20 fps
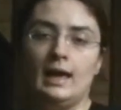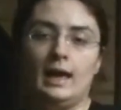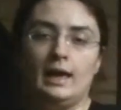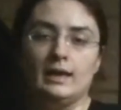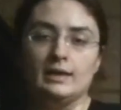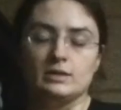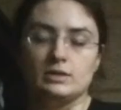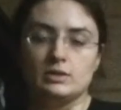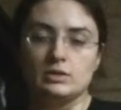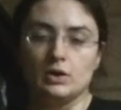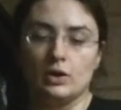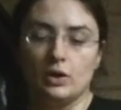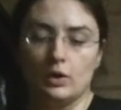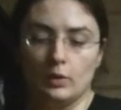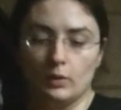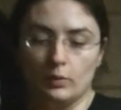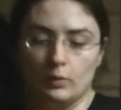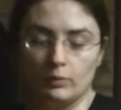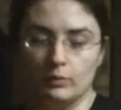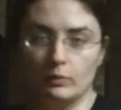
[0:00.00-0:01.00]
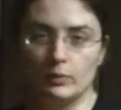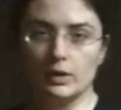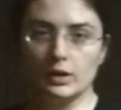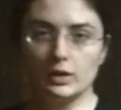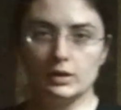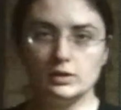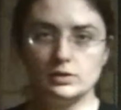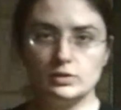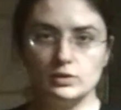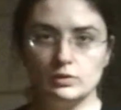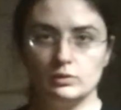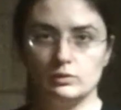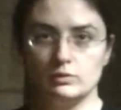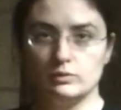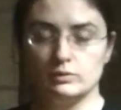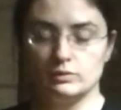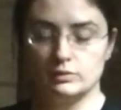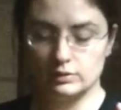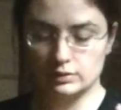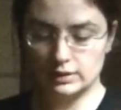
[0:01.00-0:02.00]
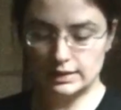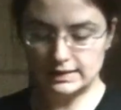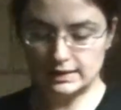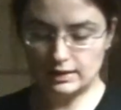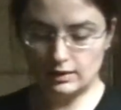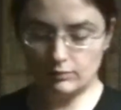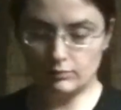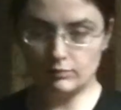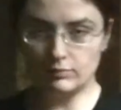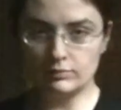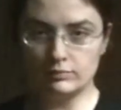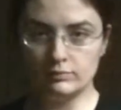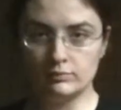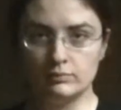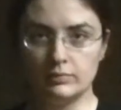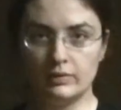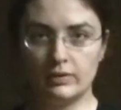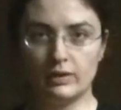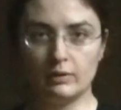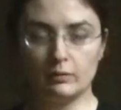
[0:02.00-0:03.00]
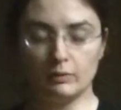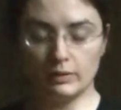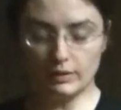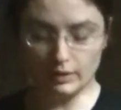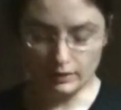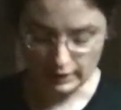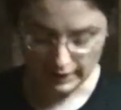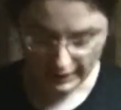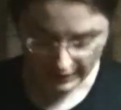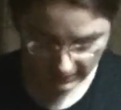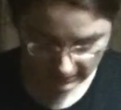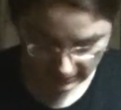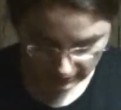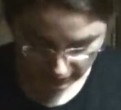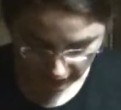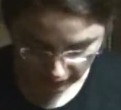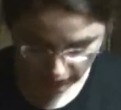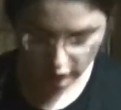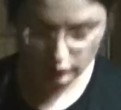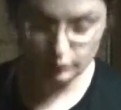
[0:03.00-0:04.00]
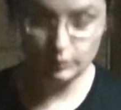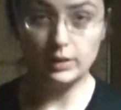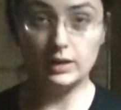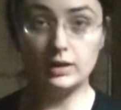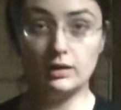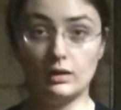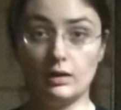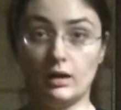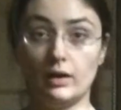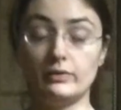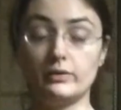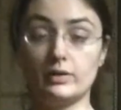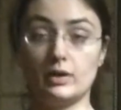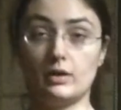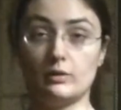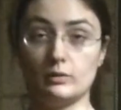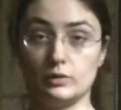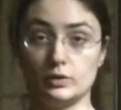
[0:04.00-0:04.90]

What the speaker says: So we're going to do the same thing with our legs. They should be under our